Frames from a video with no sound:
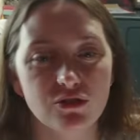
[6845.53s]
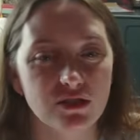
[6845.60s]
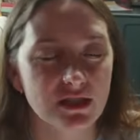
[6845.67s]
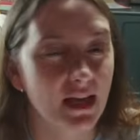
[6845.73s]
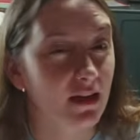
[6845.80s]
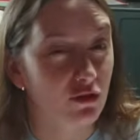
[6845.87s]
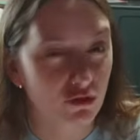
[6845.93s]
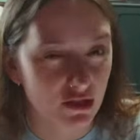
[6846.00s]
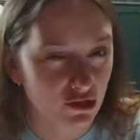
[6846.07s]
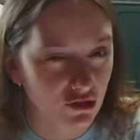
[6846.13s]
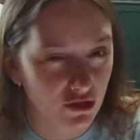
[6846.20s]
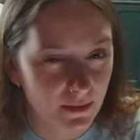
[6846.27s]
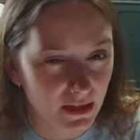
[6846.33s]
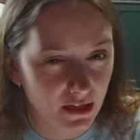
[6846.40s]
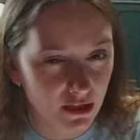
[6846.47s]
like crush
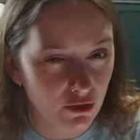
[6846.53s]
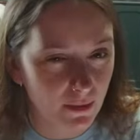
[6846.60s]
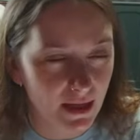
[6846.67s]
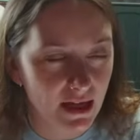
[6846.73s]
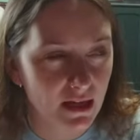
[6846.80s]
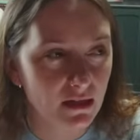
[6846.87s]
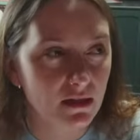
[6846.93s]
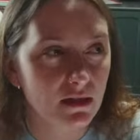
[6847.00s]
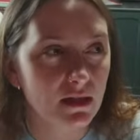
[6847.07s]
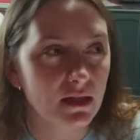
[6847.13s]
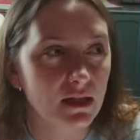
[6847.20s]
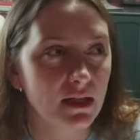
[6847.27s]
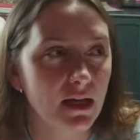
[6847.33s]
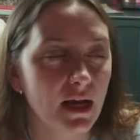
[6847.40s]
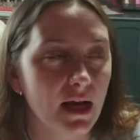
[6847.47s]
them a little bit,
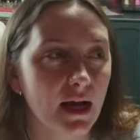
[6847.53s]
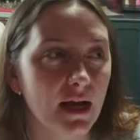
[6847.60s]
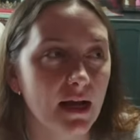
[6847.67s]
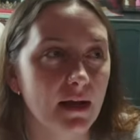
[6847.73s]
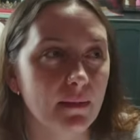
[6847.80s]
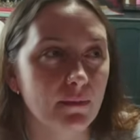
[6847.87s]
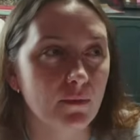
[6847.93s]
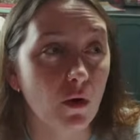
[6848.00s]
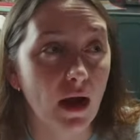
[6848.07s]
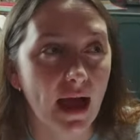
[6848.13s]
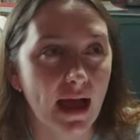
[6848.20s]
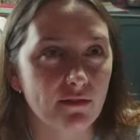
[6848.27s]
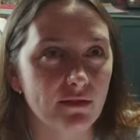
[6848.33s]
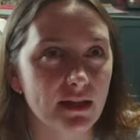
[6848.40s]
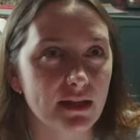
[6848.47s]
or
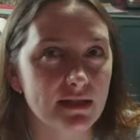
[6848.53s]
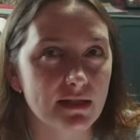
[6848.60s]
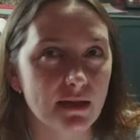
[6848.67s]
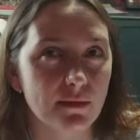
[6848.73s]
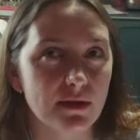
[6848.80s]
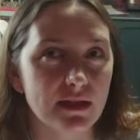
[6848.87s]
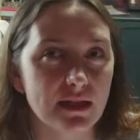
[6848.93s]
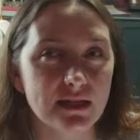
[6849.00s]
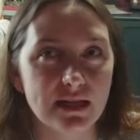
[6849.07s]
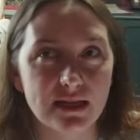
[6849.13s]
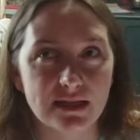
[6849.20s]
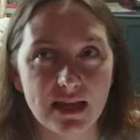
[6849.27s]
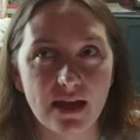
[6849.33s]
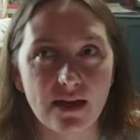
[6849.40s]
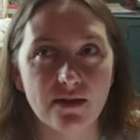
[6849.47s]
have like someone that
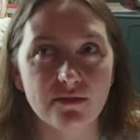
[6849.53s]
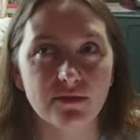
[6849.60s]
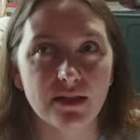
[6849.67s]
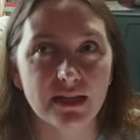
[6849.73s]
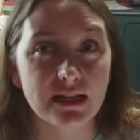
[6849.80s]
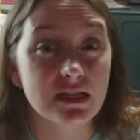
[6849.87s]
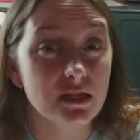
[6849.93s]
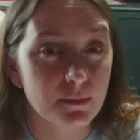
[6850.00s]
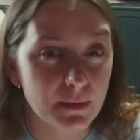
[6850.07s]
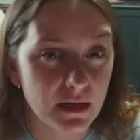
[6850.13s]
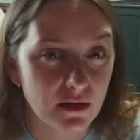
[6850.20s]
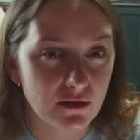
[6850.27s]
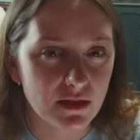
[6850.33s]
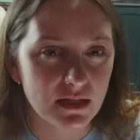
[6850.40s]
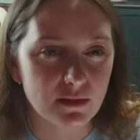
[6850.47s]
does have like a
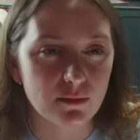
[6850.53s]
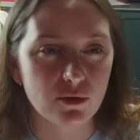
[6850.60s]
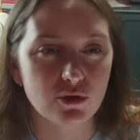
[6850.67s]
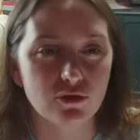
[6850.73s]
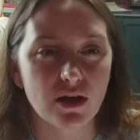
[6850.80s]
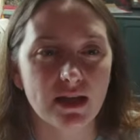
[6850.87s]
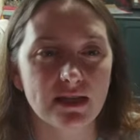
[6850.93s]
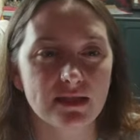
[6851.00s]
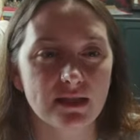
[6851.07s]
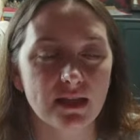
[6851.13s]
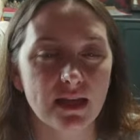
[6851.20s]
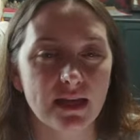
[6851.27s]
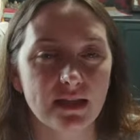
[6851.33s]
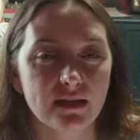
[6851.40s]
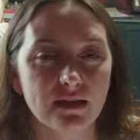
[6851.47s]
spear that's more trying to
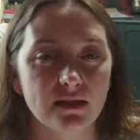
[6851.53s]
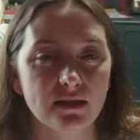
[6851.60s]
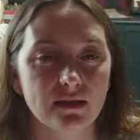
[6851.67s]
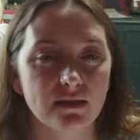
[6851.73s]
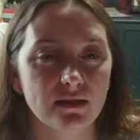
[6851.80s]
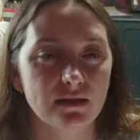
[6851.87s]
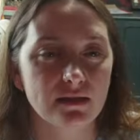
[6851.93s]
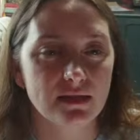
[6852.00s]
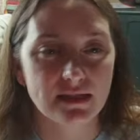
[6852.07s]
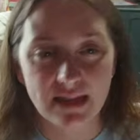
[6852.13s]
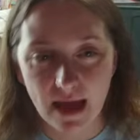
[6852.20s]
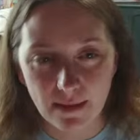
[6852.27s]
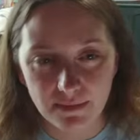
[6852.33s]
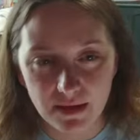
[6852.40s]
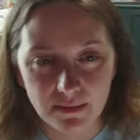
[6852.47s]
like
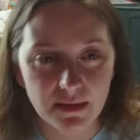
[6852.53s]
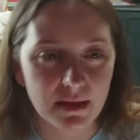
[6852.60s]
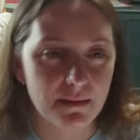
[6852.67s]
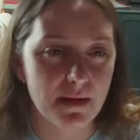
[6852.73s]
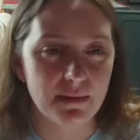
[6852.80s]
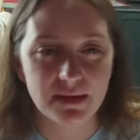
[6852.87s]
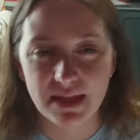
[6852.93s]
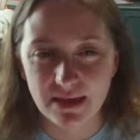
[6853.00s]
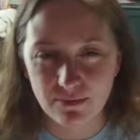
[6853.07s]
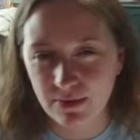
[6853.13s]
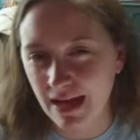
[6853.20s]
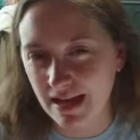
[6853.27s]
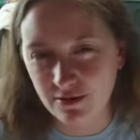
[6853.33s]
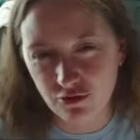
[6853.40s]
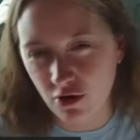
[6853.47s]
stab them. Like maybe
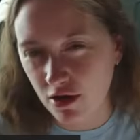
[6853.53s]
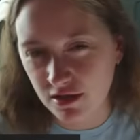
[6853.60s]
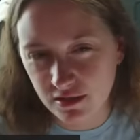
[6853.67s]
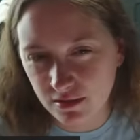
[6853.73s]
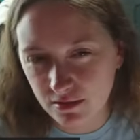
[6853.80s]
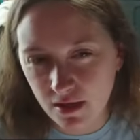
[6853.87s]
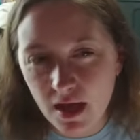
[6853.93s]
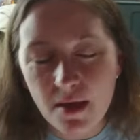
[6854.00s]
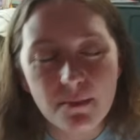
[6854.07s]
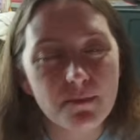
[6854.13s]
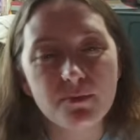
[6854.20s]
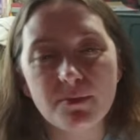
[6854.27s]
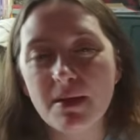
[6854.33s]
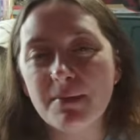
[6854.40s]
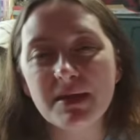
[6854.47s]

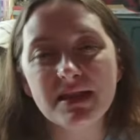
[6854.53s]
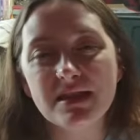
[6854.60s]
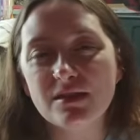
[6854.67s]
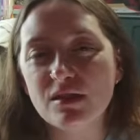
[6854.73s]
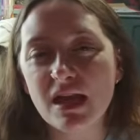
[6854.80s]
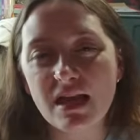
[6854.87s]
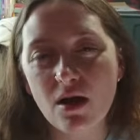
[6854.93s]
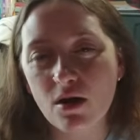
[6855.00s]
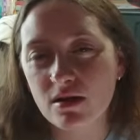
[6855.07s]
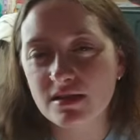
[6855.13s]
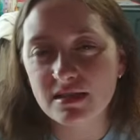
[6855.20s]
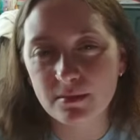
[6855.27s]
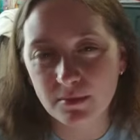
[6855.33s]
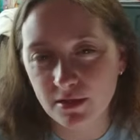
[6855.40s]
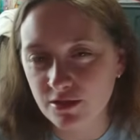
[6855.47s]
maybe they are
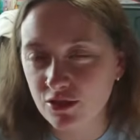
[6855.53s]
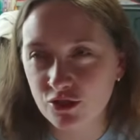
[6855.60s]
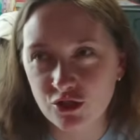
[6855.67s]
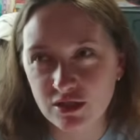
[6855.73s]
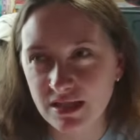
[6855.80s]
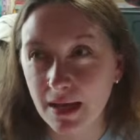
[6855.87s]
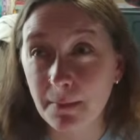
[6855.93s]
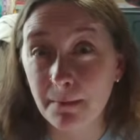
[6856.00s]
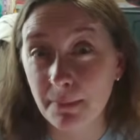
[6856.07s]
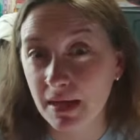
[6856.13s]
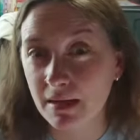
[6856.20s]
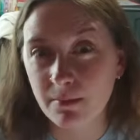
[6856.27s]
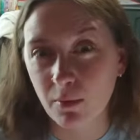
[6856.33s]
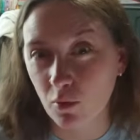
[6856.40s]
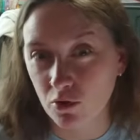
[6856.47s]
similar to just like
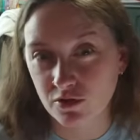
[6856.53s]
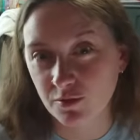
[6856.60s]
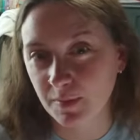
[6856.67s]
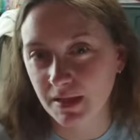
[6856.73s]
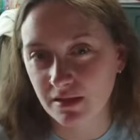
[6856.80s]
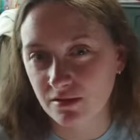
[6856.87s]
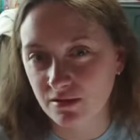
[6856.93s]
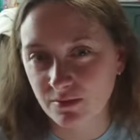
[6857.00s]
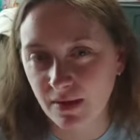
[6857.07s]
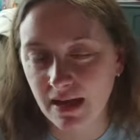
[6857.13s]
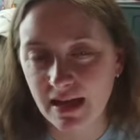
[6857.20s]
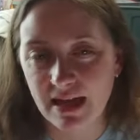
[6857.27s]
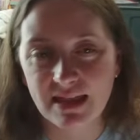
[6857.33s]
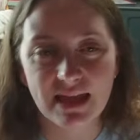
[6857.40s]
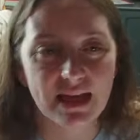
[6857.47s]
big boar spears, right?
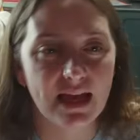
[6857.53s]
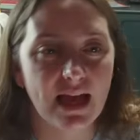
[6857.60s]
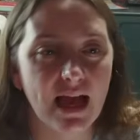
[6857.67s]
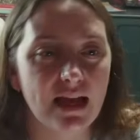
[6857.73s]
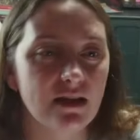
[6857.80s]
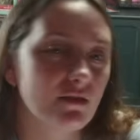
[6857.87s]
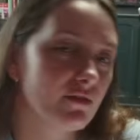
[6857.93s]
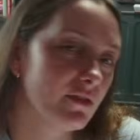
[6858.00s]
And they can kind of